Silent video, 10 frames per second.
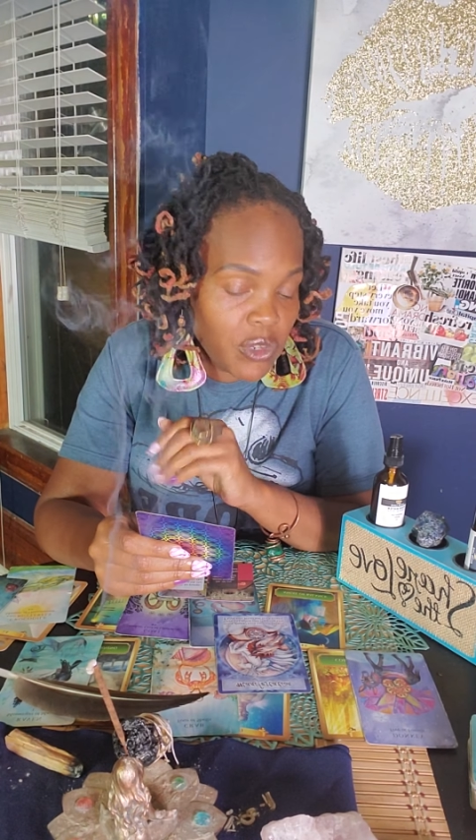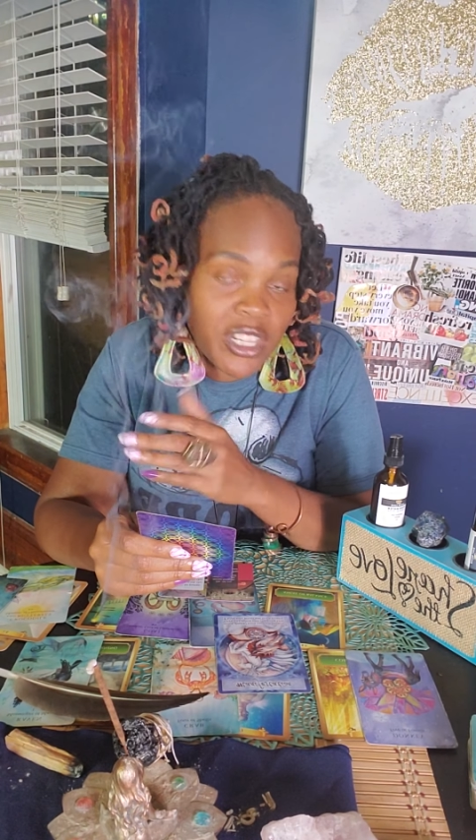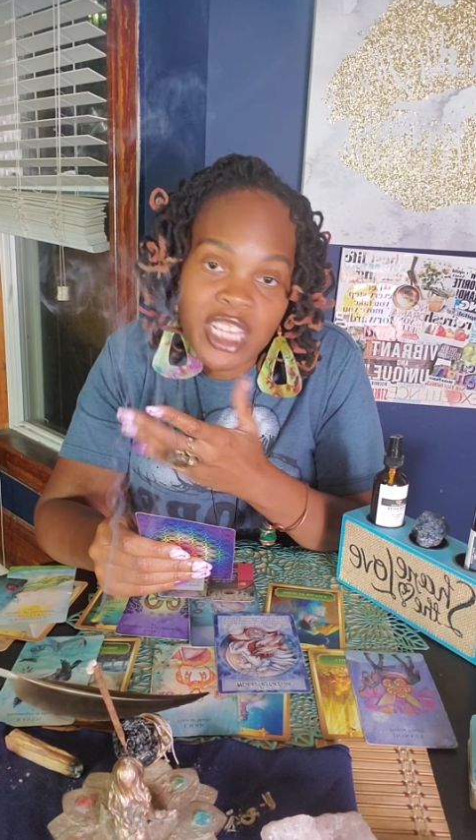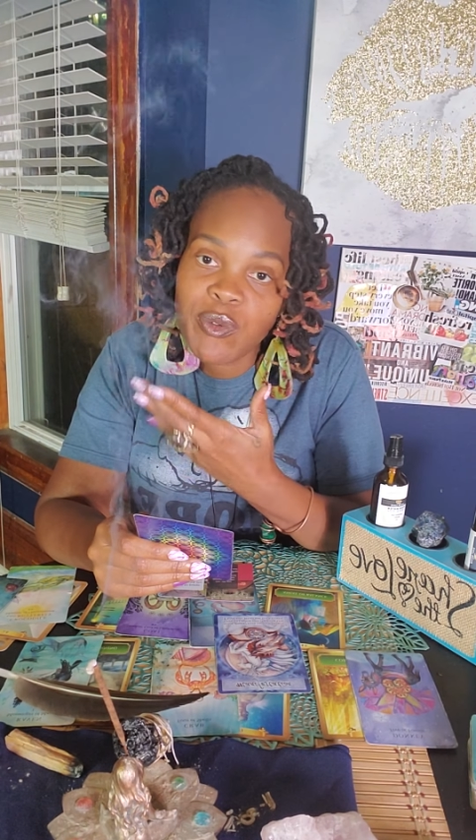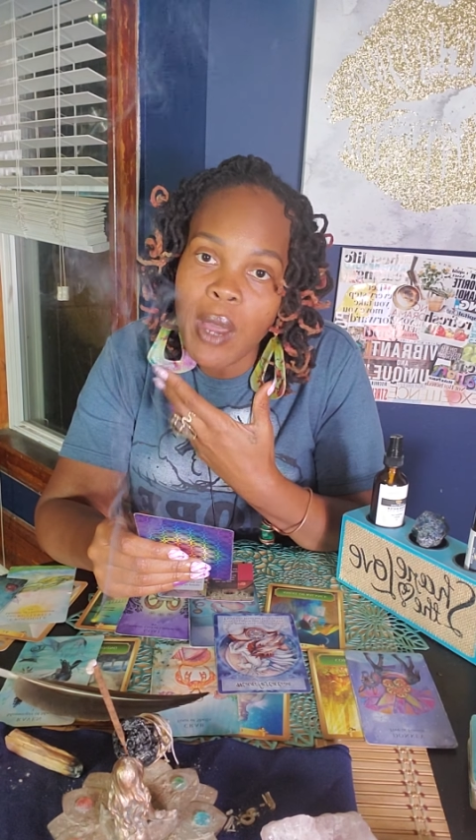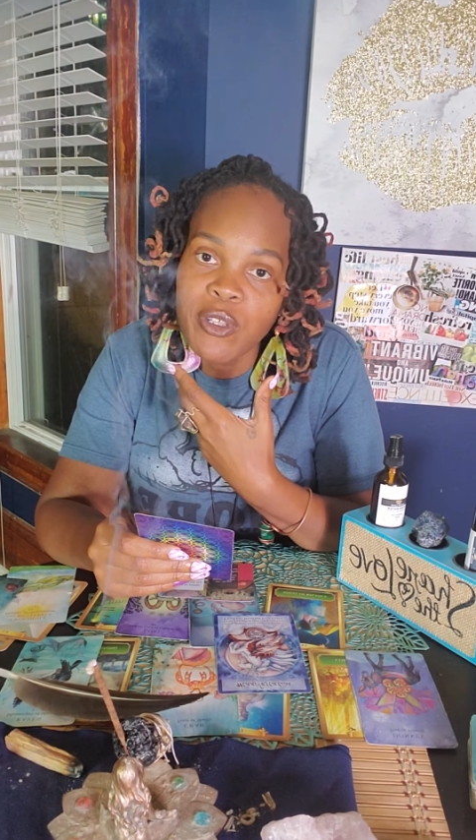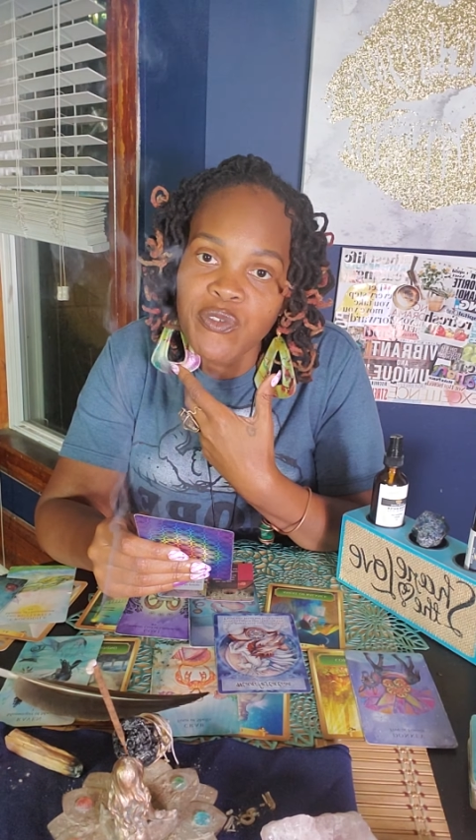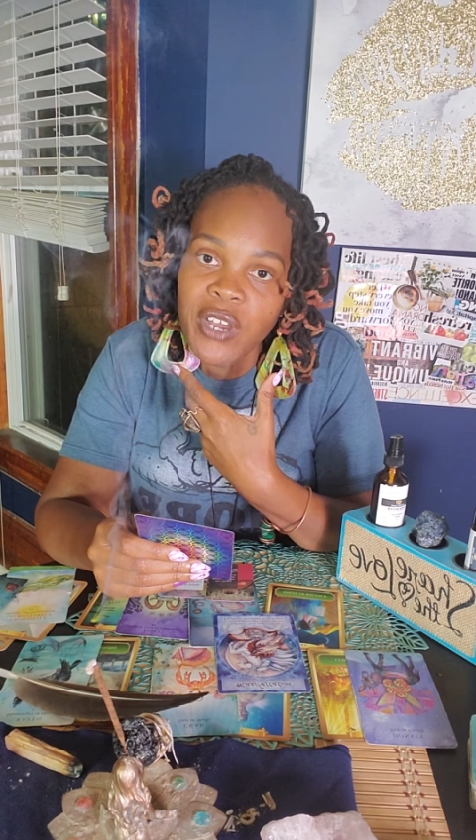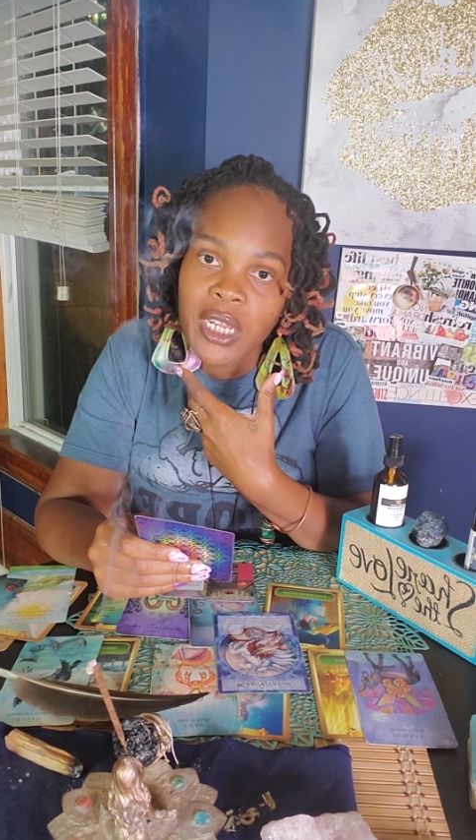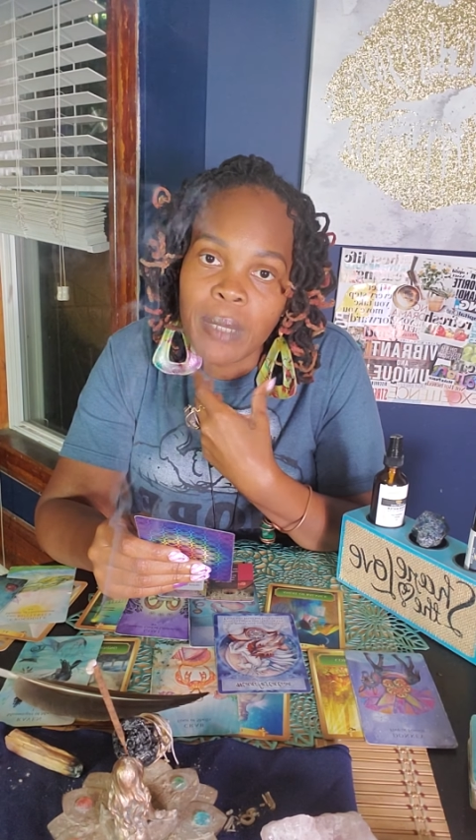That's why it was
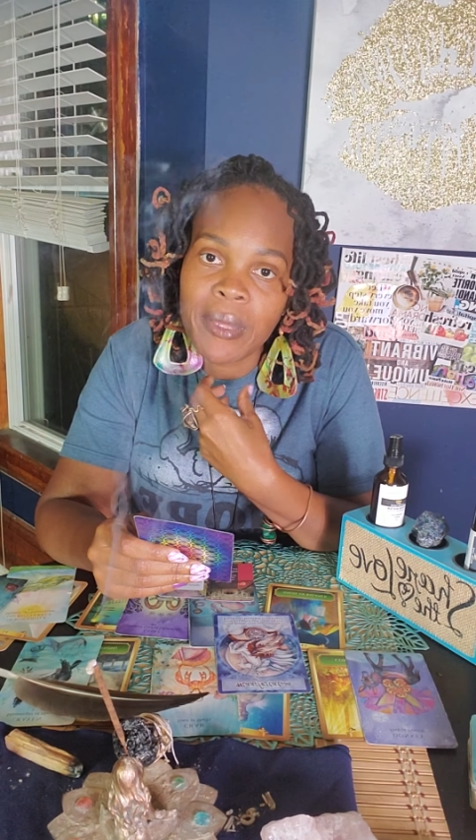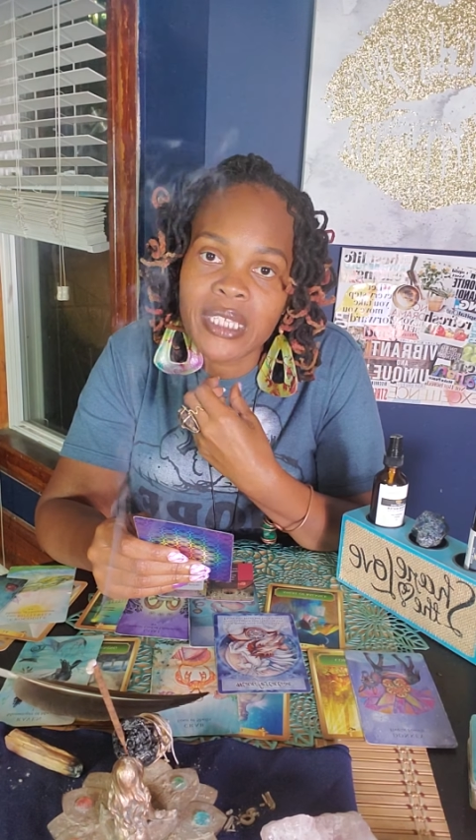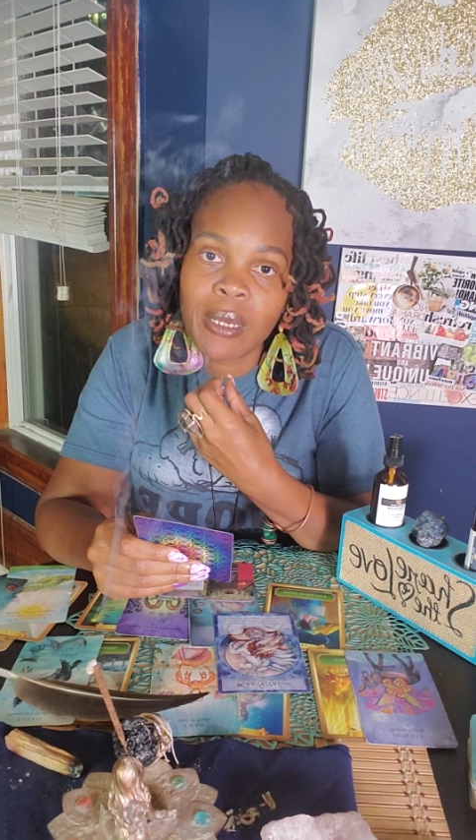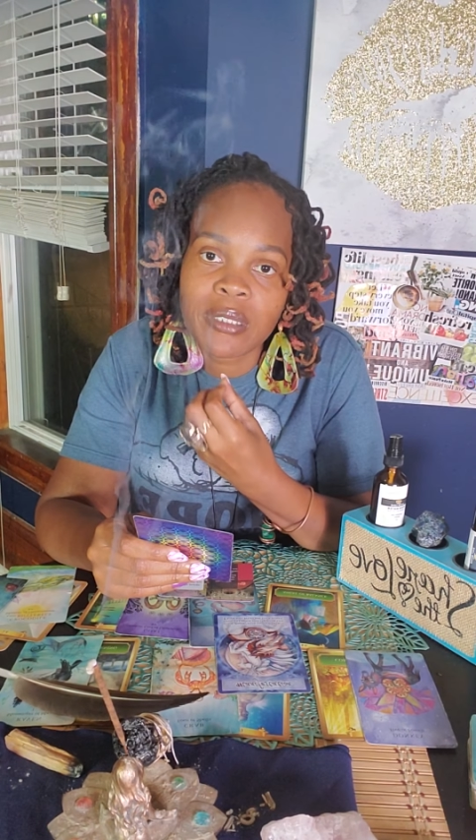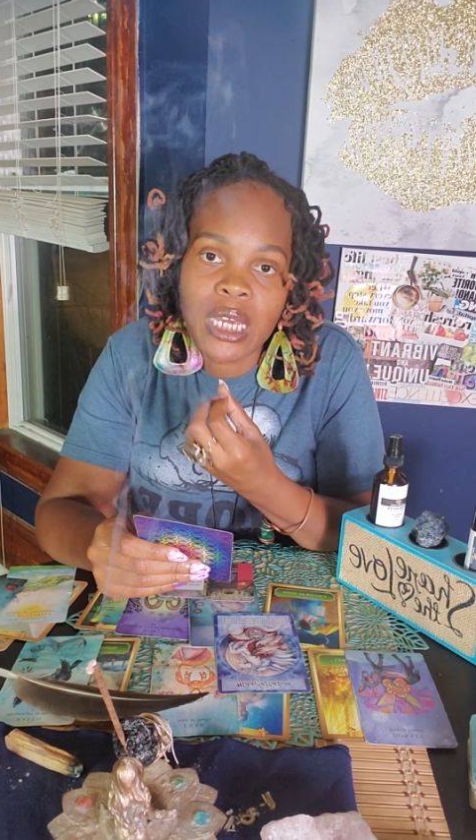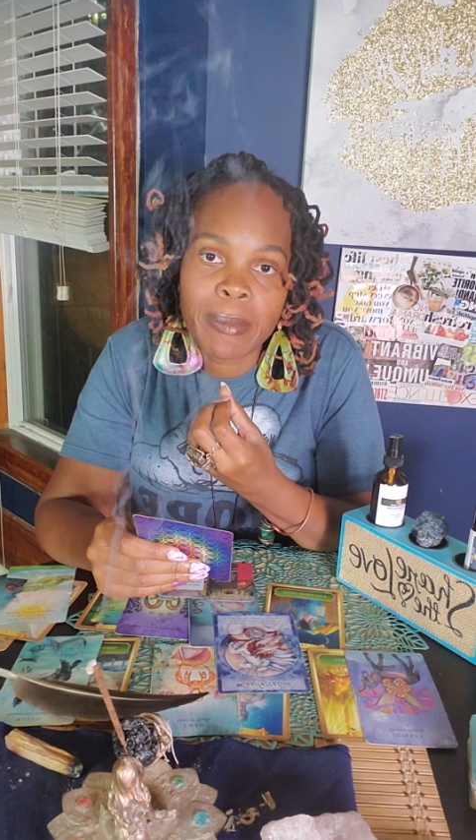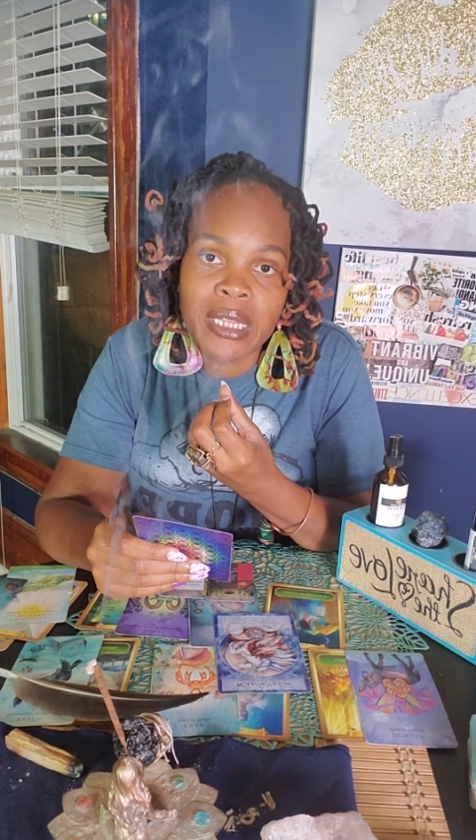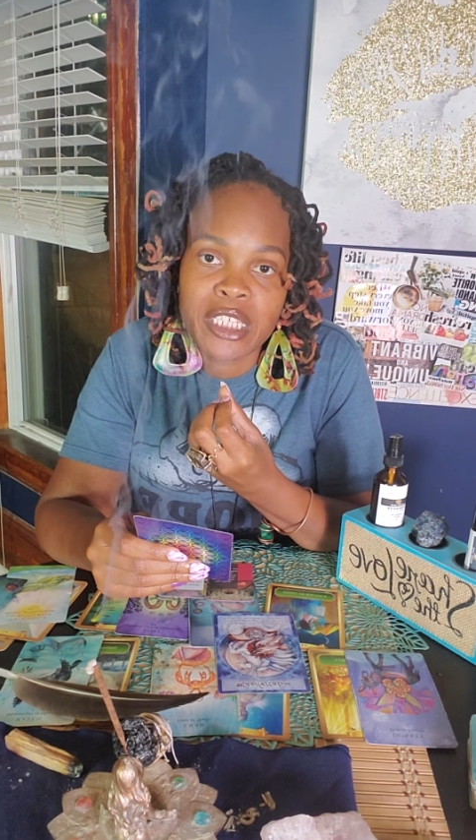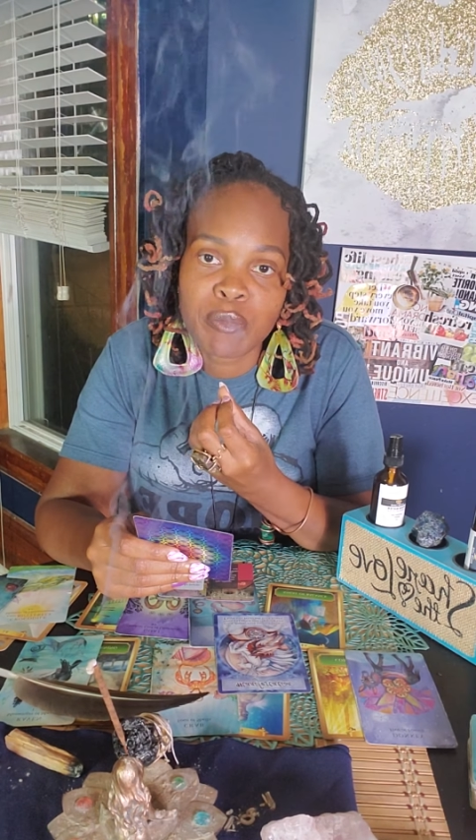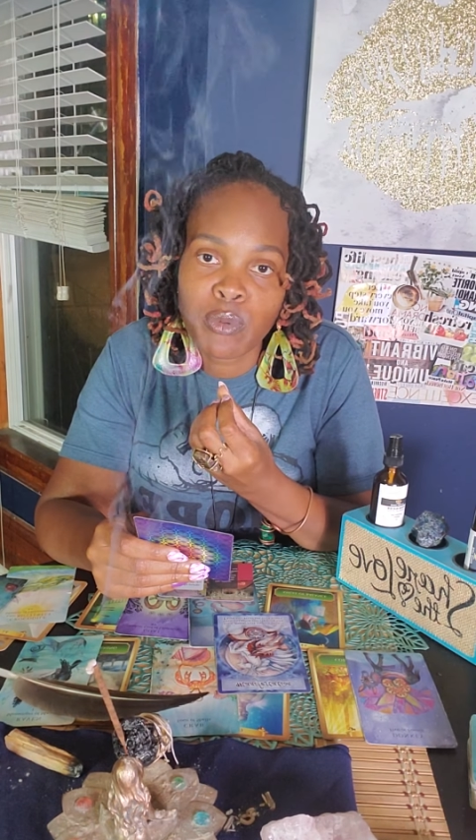funny because I was talking
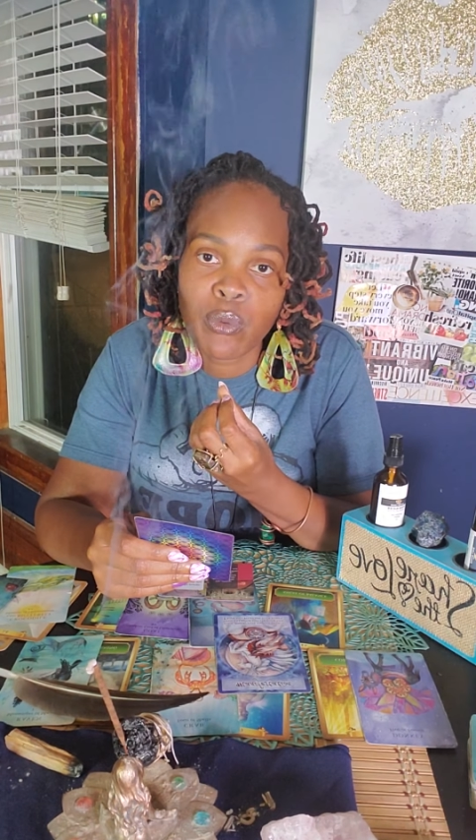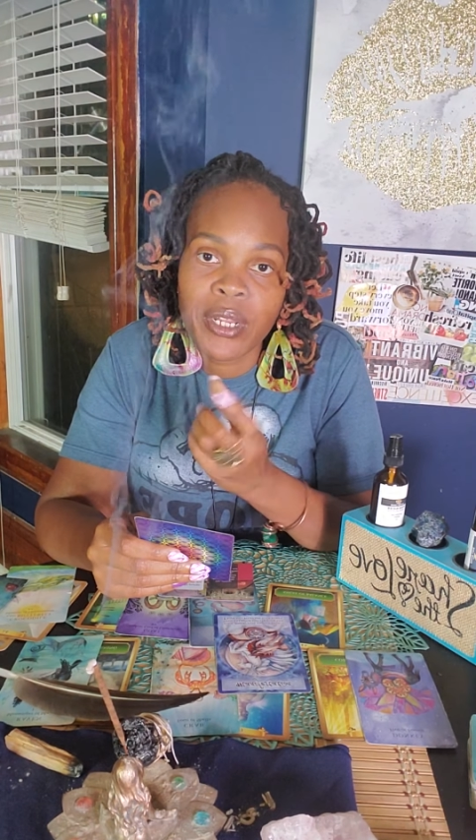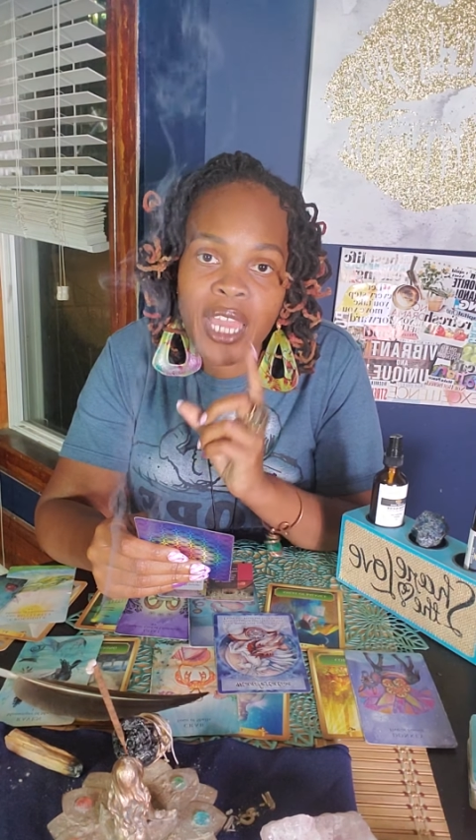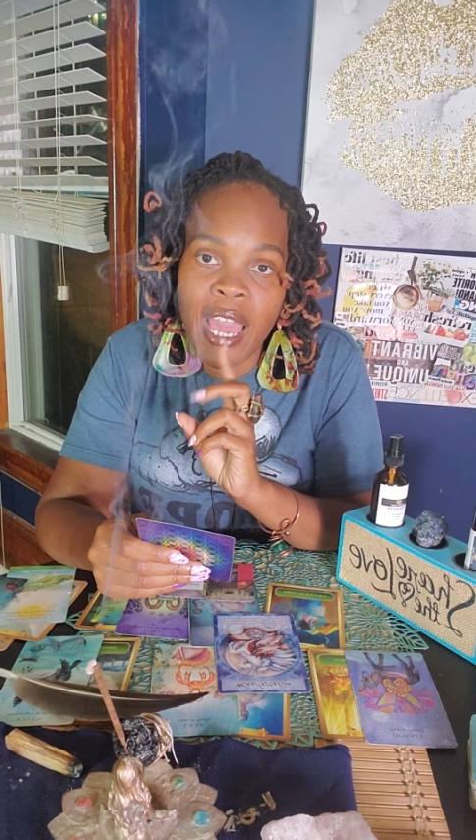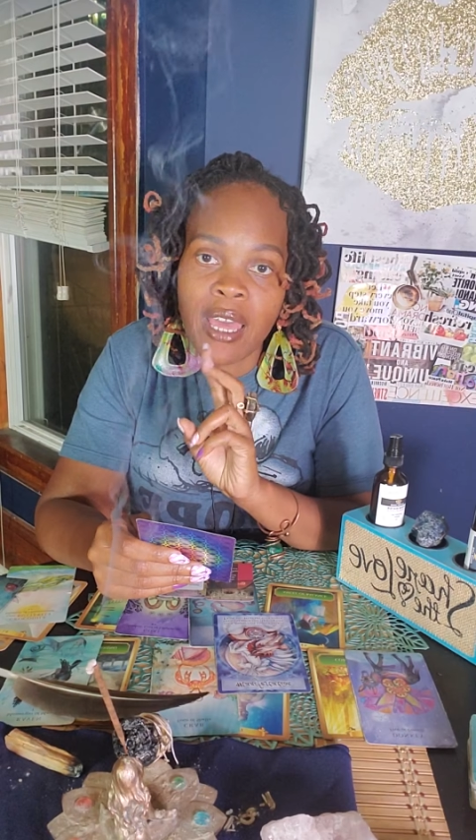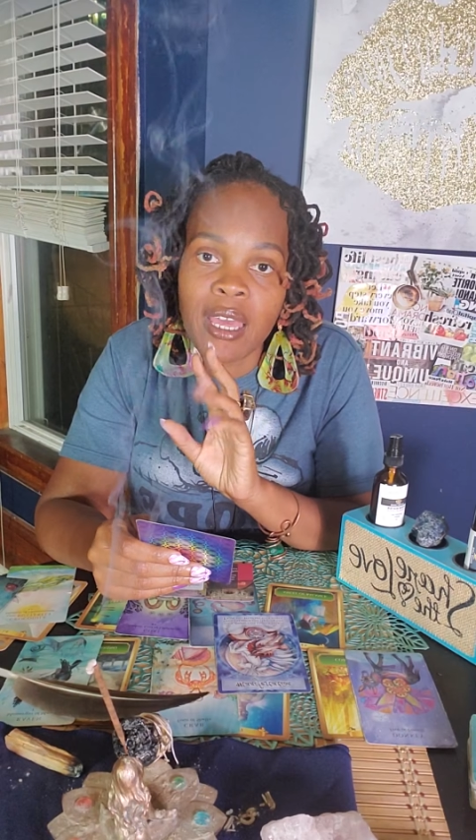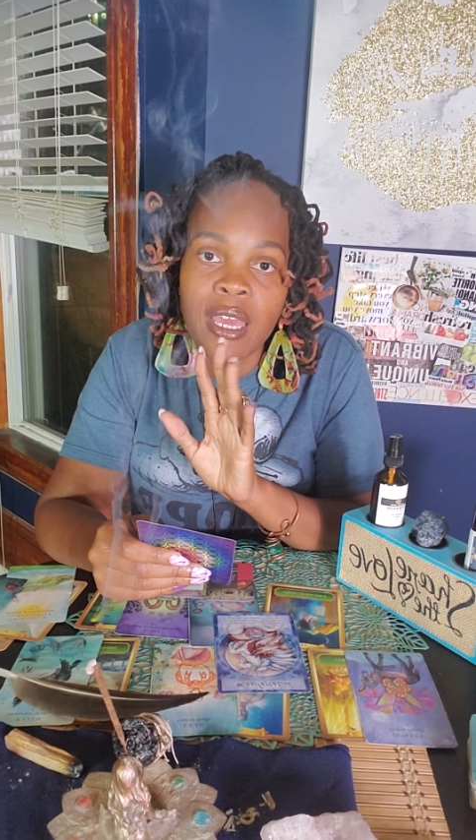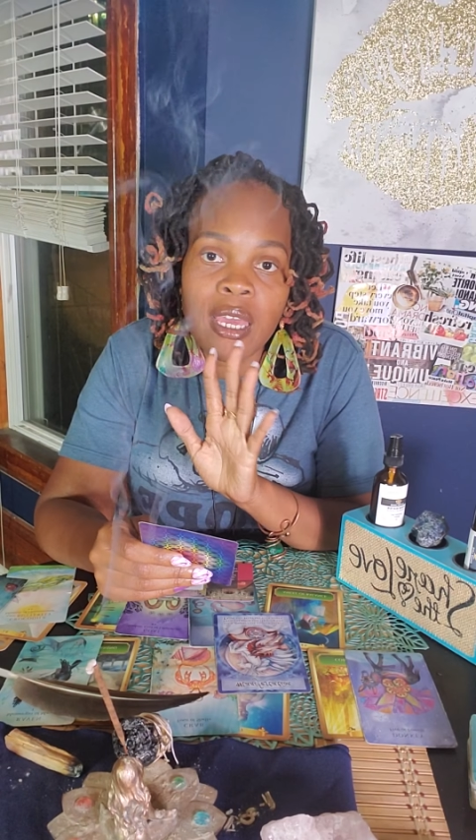about this bull and how,